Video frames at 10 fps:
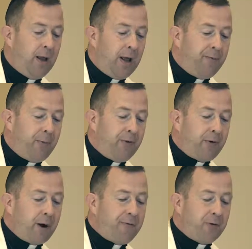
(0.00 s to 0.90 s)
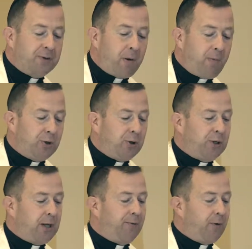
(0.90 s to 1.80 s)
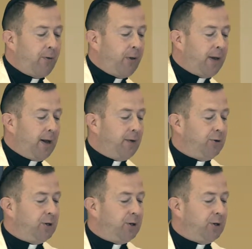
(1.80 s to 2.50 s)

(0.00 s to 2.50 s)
And from the very first moment she set foot on the land,